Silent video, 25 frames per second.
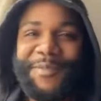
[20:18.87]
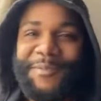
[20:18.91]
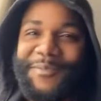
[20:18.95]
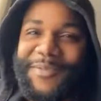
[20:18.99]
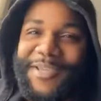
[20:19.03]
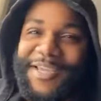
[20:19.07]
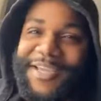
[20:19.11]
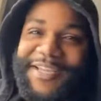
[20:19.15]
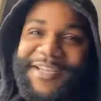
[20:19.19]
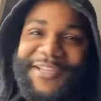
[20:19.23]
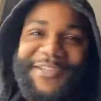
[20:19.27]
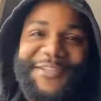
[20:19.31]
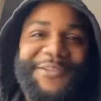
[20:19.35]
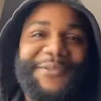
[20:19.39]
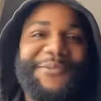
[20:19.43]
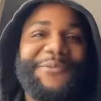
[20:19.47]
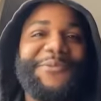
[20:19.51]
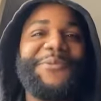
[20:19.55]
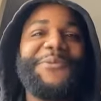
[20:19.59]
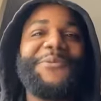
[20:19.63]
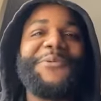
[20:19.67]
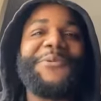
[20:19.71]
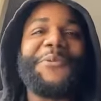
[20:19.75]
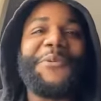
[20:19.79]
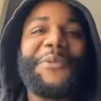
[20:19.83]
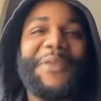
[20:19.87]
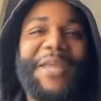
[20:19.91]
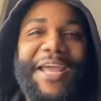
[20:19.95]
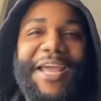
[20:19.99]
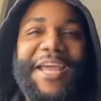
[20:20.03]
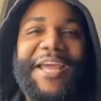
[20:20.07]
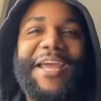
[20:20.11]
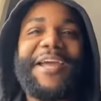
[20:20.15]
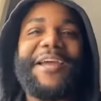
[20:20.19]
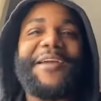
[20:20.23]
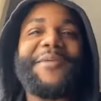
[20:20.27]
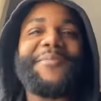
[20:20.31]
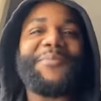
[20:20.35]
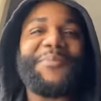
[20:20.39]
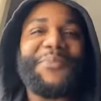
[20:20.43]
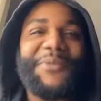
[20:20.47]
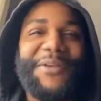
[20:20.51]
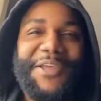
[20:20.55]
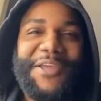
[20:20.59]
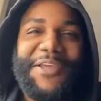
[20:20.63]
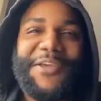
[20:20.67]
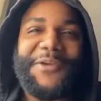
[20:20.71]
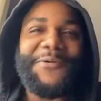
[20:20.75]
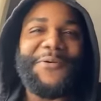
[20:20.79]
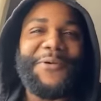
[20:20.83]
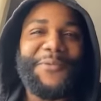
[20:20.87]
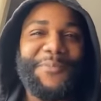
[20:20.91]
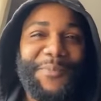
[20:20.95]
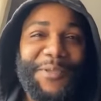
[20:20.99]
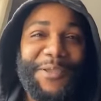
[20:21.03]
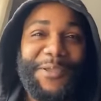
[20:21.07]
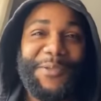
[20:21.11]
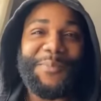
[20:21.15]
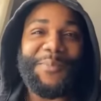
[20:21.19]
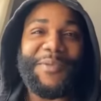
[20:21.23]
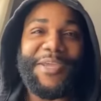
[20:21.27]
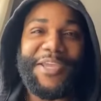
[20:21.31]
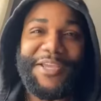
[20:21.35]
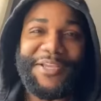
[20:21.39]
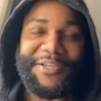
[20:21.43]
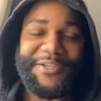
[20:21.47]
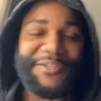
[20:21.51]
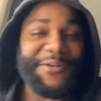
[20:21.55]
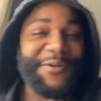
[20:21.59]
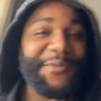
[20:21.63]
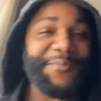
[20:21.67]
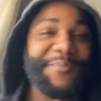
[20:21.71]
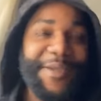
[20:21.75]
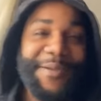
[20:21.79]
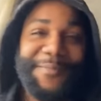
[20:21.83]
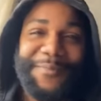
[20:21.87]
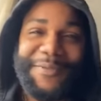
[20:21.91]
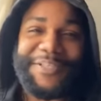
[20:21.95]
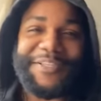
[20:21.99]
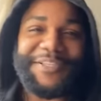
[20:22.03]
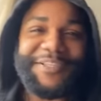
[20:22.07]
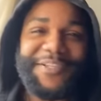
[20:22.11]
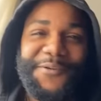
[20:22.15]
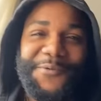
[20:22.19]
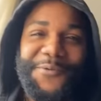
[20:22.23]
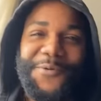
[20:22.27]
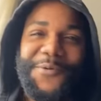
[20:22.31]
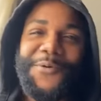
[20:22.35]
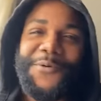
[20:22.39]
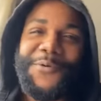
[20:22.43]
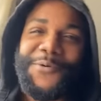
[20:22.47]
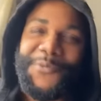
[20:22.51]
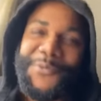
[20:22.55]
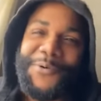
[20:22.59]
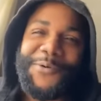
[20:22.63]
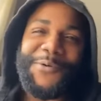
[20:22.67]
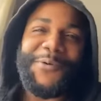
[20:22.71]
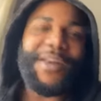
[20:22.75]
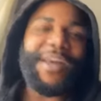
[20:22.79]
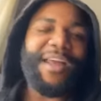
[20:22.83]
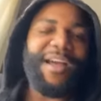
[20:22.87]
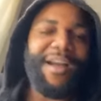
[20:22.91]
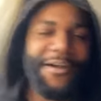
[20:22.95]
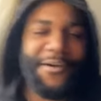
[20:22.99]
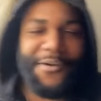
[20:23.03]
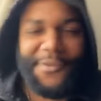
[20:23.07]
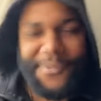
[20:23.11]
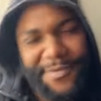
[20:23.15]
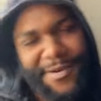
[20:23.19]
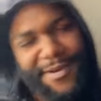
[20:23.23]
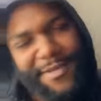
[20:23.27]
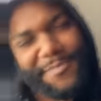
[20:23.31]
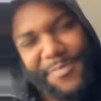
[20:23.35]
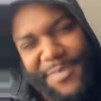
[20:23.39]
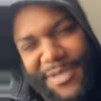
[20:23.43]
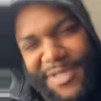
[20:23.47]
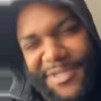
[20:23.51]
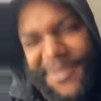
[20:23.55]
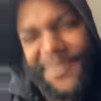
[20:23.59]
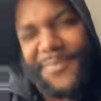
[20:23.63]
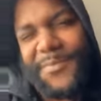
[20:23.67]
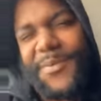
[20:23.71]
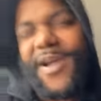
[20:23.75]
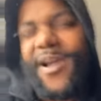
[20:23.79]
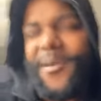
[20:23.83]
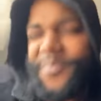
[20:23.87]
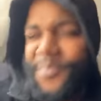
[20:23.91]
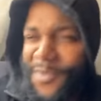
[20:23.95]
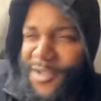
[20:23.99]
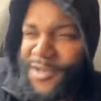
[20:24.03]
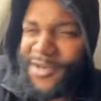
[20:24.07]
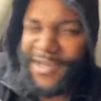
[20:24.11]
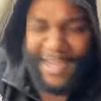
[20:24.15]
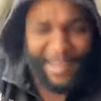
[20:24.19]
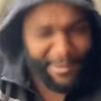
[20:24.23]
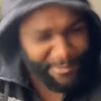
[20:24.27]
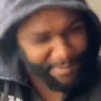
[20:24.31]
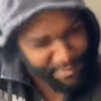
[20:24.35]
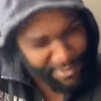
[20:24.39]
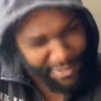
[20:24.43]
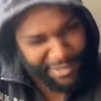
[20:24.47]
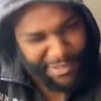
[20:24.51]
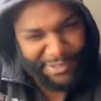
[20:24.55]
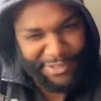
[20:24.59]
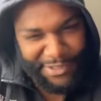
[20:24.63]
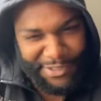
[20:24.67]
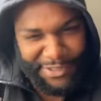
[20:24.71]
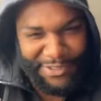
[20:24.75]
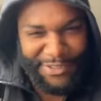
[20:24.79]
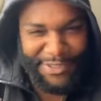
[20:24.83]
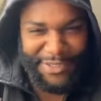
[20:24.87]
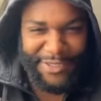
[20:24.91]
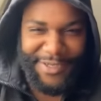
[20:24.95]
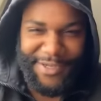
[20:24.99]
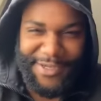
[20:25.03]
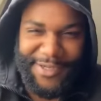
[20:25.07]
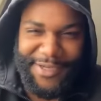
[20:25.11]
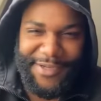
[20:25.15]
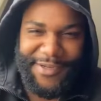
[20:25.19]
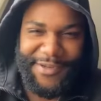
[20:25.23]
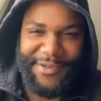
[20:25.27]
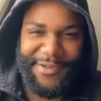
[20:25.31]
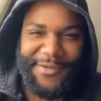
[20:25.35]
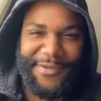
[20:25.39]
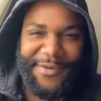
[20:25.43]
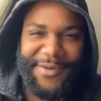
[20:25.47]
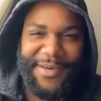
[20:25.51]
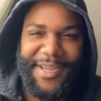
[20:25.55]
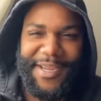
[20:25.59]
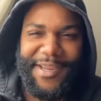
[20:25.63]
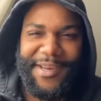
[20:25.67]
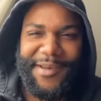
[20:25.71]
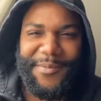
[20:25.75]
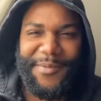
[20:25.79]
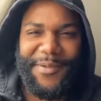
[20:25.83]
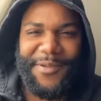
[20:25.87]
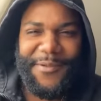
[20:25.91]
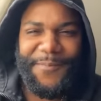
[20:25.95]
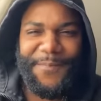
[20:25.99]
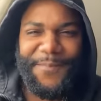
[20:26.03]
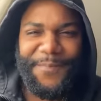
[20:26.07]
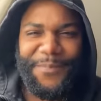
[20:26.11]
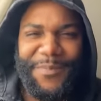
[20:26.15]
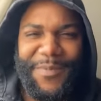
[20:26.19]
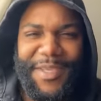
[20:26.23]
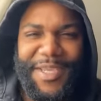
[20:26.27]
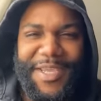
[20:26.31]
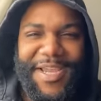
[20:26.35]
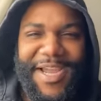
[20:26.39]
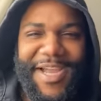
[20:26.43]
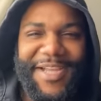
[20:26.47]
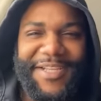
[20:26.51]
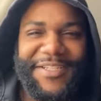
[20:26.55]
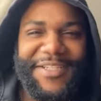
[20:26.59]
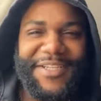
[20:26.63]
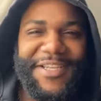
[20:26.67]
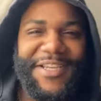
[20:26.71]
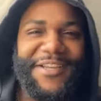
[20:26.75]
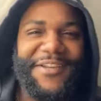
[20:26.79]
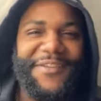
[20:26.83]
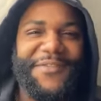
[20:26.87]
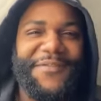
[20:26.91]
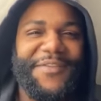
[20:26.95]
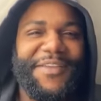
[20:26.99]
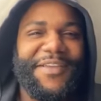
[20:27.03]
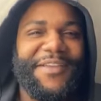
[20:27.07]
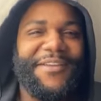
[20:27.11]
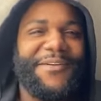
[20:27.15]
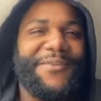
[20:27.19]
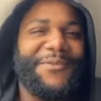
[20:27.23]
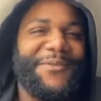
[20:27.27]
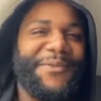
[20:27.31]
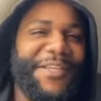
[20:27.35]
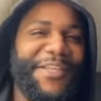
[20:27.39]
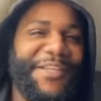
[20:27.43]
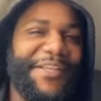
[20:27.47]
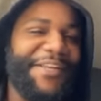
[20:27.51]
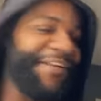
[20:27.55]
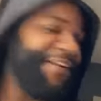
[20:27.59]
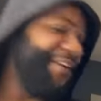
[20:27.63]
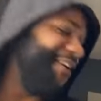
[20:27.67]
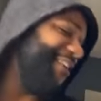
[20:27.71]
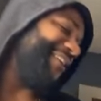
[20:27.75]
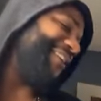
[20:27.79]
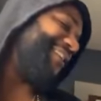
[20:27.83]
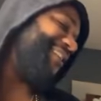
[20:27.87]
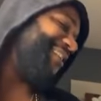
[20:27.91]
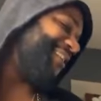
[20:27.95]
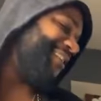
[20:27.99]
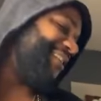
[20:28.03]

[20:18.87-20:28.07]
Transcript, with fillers: Bitch, do not play with me, bitch. Don't make me sit roll on no Glock over there, bitch, to pop you now, bitch. You need to be me. I said it, Vito. DD.